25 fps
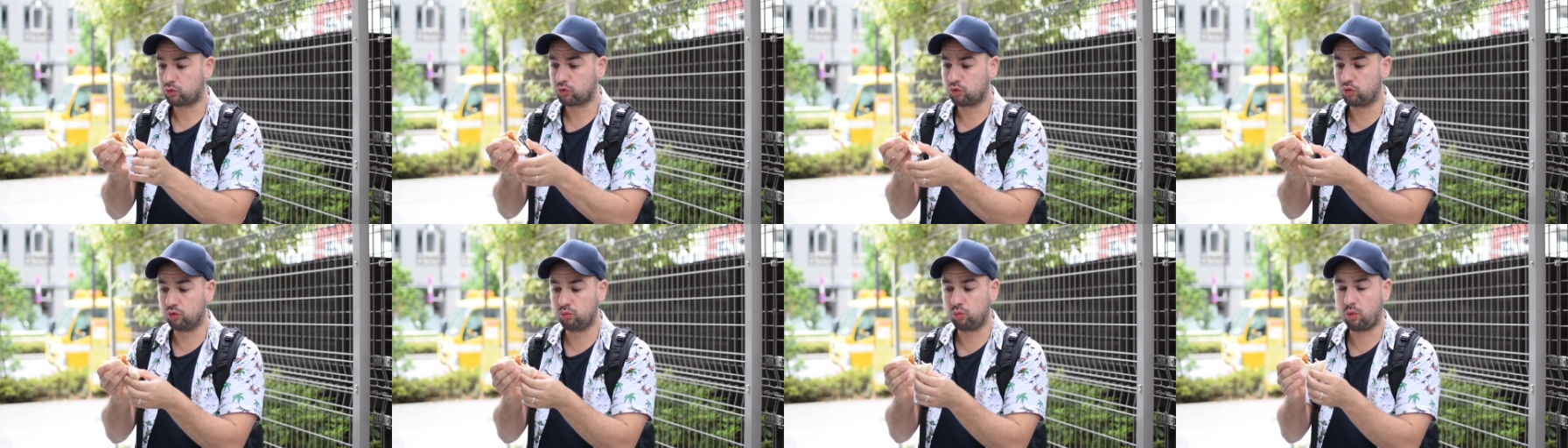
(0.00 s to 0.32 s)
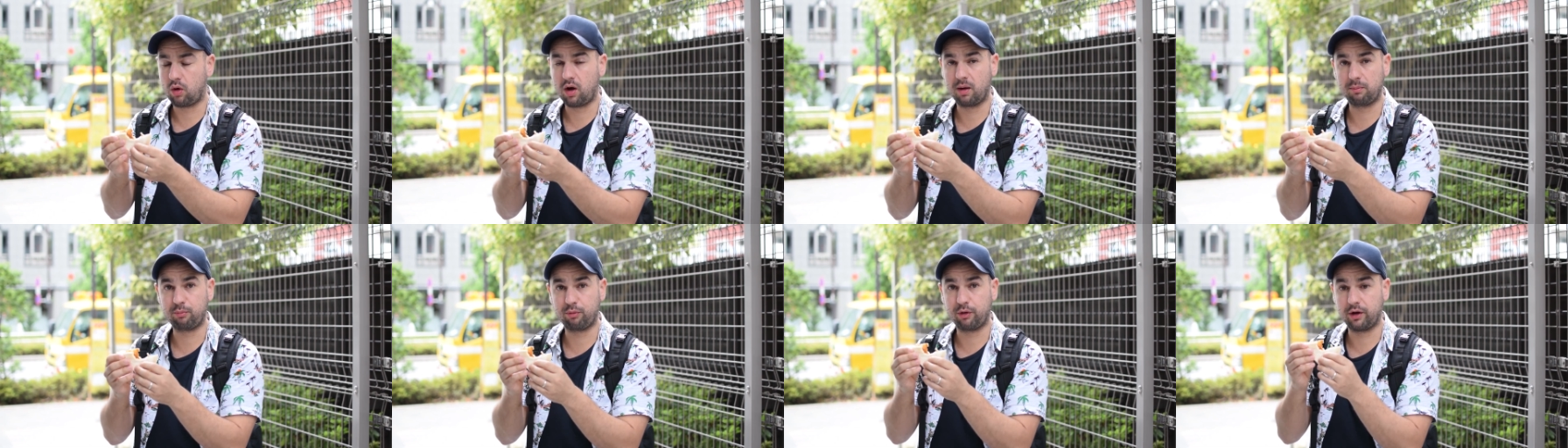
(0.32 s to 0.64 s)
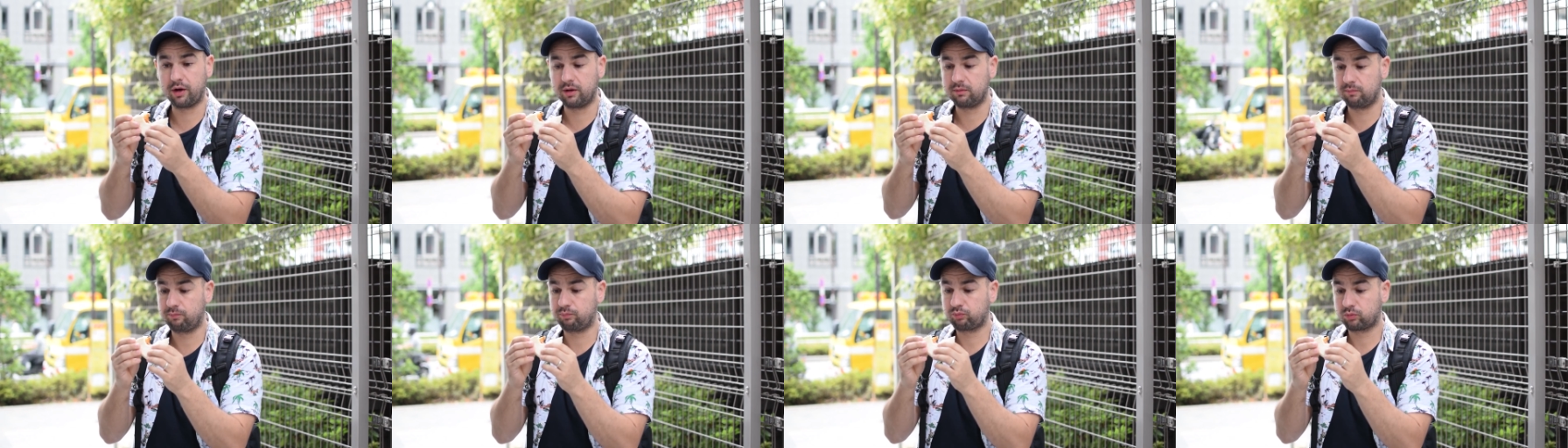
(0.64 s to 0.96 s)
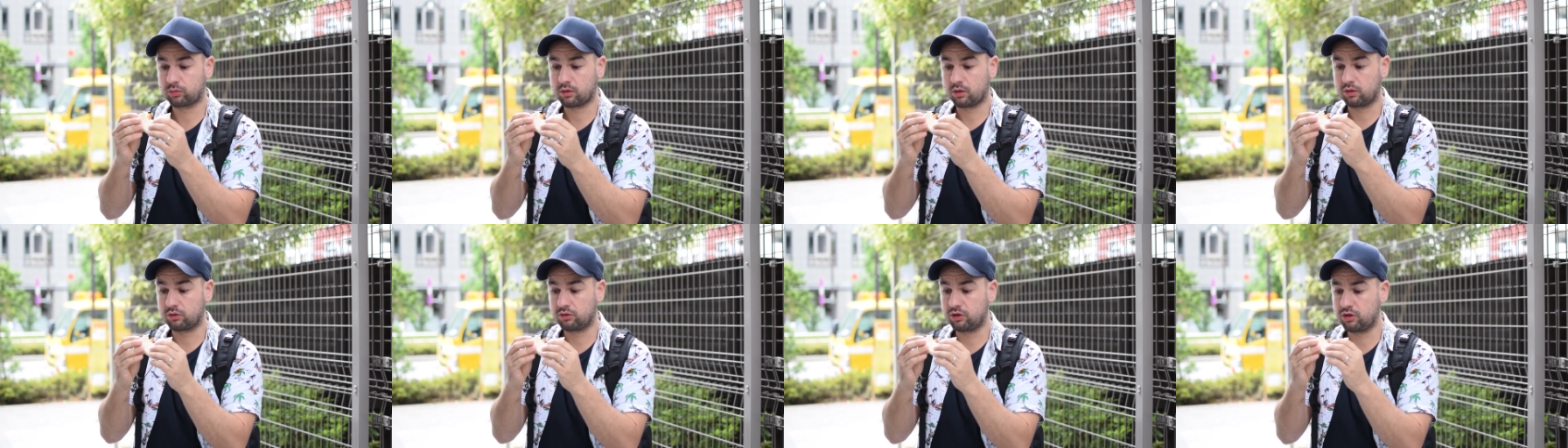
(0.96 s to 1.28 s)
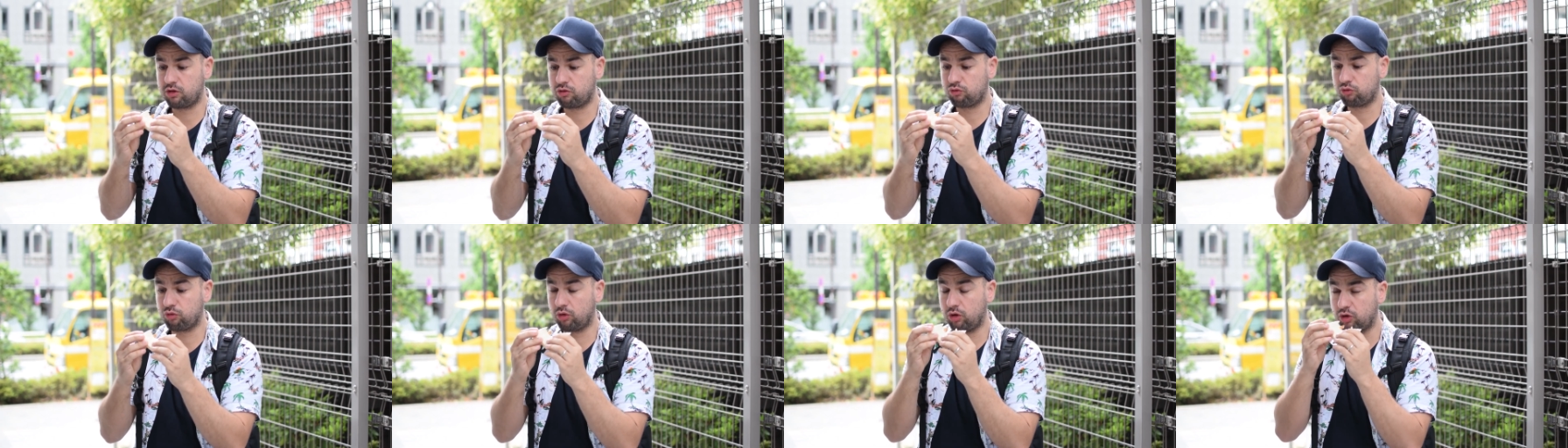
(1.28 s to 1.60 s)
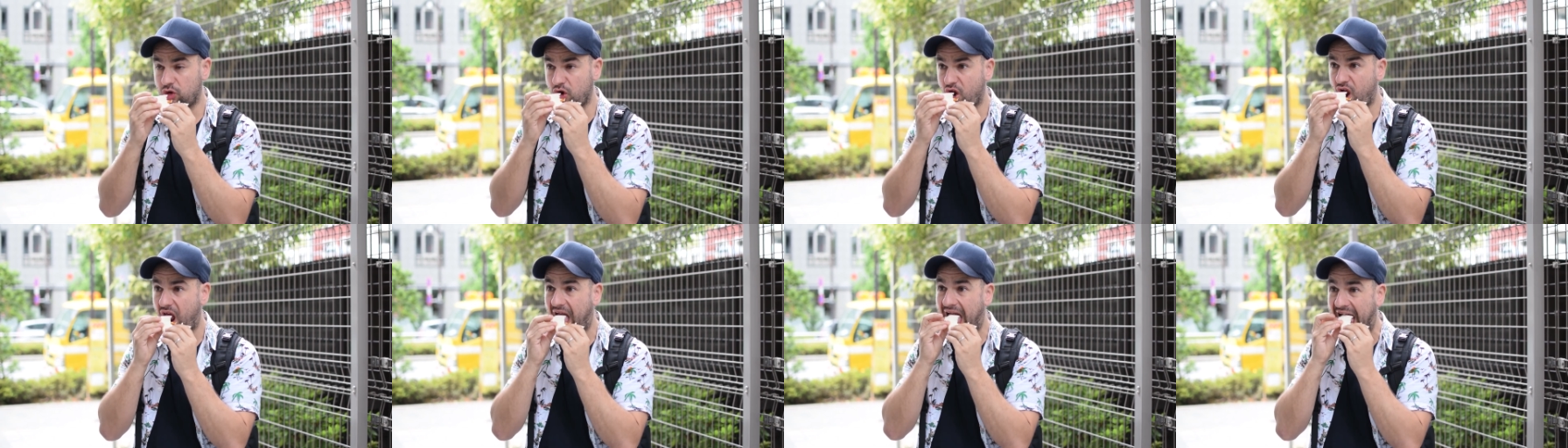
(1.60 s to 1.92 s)
good white bread. This is really
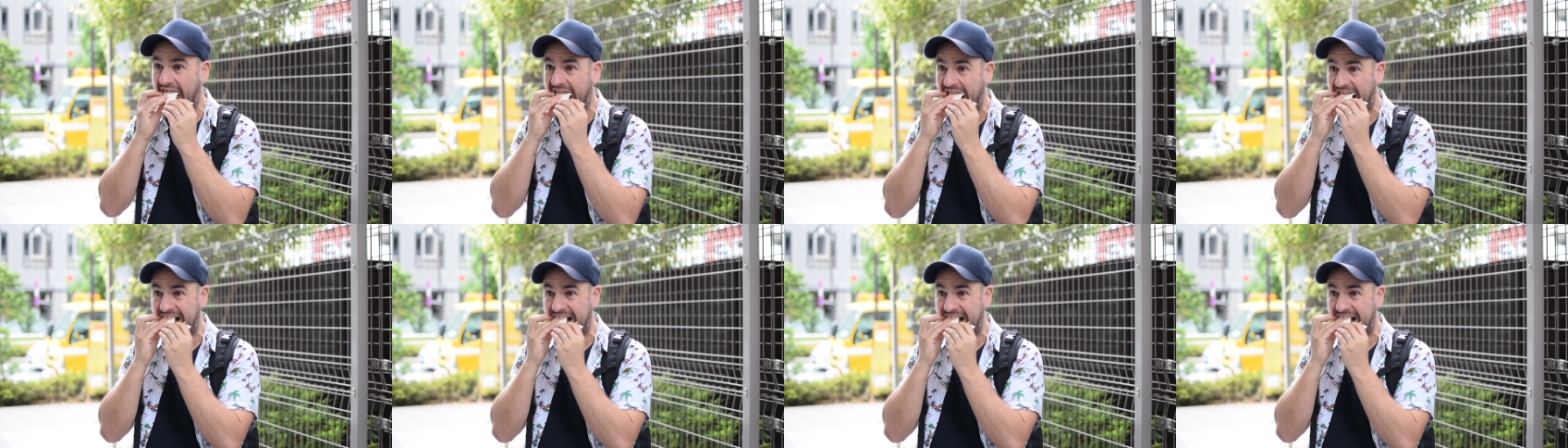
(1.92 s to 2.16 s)
good.